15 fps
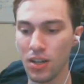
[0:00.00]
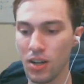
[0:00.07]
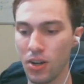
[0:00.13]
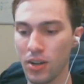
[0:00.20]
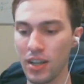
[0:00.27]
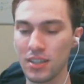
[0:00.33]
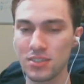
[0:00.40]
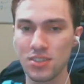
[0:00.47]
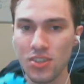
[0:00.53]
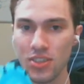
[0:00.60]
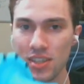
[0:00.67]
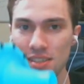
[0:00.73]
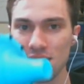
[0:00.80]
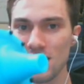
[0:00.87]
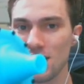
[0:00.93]
Okay, so
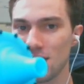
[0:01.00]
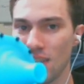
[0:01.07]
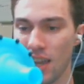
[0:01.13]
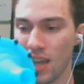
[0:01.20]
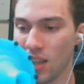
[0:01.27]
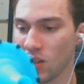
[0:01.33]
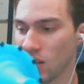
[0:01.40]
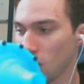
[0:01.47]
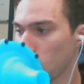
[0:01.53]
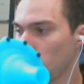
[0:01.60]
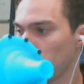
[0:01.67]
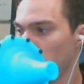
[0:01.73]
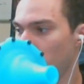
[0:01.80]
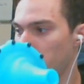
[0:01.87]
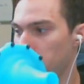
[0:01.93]
this is a liquid
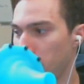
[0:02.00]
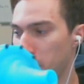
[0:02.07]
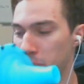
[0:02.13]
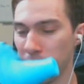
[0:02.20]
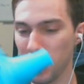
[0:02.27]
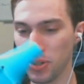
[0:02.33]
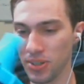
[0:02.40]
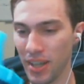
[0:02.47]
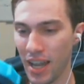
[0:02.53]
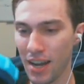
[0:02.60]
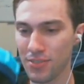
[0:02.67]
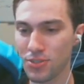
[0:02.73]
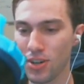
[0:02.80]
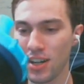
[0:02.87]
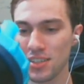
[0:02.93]
pump I built
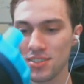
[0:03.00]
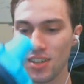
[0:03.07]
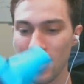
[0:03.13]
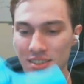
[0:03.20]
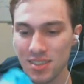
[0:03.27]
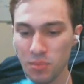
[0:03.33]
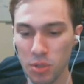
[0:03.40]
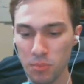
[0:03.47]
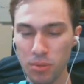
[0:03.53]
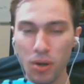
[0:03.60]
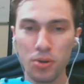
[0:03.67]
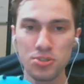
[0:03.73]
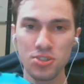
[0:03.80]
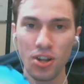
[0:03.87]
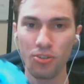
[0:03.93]
after I saw someone
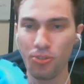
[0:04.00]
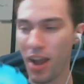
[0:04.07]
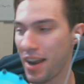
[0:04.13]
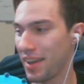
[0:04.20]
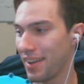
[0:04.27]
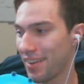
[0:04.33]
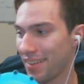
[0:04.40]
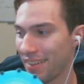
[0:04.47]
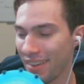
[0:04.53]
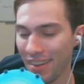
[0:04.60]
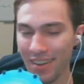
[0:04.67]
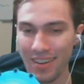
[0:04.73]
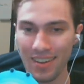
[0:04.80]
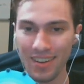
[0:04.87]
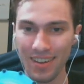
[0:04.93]
post on Reddit
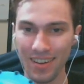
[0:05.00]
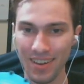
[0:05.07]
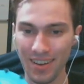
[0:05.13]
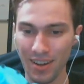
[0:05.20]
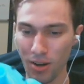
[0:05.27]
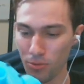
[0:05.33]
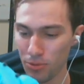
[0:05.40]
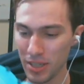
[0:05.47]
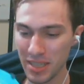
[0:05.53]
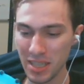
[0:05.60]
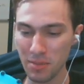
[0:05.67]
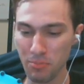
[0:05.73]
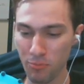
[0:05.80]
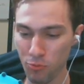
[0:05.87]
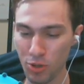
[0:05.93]
a
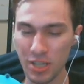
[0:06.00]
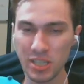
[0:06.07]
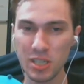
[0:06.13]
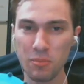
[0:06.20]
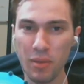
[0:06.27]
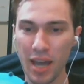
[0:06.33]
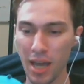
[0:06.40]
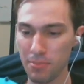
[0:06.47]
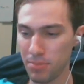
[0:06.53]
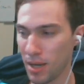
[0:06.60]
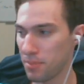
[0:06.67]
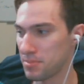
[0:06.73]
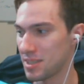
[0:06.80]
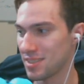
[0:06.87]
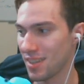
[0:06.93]
really, really bad
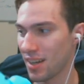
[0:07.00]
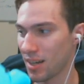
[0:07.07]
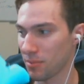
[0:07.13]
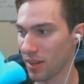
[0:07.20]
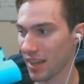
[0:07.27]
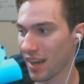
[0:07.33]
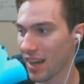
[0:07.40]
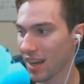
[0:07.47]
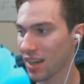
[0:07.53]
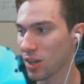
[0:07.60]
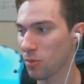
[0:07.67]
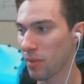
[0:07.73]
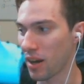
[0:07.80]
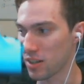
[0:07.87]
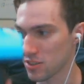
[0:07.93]
pump design. And I'm like, I can do
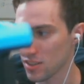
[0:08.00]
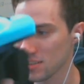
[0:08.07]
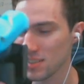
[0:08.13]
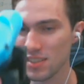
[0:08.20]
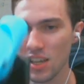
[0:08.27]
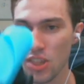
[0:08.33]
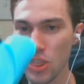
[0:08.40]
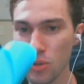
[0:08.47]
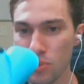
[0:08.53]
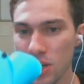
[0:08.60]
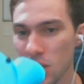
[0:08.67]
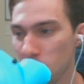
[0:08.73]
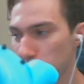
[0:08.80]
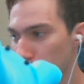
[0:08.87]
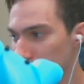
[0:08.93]
better. So this is a
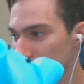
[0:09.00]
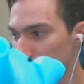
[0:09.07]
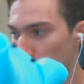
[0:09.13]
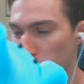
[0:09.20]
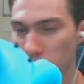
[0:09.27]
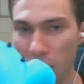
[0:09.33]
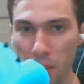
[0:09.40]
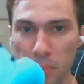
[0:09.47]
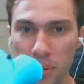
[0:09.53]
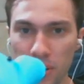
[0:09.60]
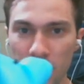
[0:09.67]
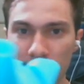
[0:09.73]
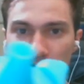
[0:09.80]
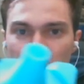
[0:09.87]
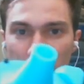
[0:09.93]
3D printable pump
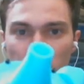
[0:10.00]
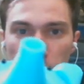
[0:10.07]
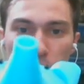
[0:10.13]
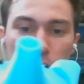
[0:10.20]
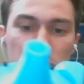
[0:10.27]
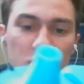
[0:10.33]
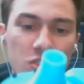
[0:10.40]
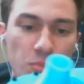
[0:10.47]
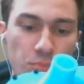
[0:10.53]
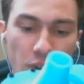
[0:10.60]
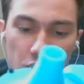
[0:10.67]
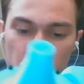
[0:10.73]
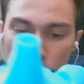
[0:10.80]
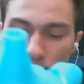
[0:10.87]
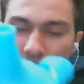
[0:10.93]
that produces a
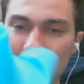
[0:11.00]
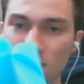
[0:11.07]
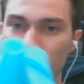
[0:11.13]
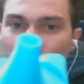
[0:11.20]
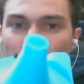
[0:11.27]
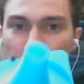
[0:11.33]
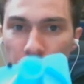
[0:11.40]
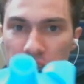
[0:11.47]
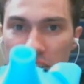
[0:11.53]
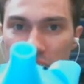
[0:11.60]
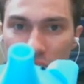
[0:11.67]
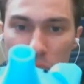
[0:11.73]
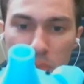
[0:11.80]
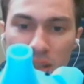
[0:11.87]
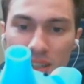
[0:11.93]
pressure rise of
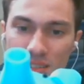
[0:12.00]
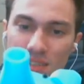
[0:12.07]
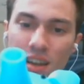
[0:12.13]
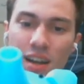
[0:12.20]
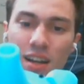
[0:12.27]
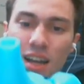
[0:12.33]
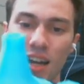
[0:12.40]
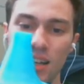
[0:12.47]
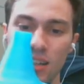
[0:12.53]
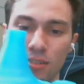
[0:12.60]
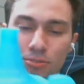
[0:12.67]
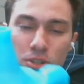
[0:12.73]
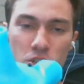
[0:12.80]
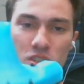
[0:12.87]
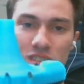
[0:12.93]
180 psi at an
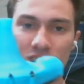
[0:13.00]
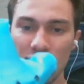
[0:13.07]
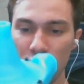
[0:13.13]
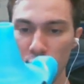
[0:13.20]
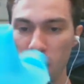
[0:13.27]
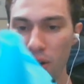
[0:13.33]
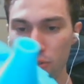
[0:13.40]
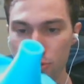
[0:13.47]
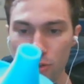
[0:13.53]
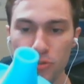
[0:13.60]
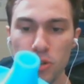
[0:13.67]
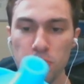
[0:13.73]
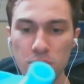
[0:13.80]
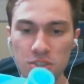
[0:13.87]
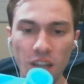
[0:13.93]
efficiency of about
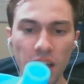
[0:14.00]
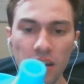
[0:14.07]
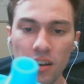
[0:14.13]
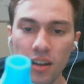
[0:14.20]
50%.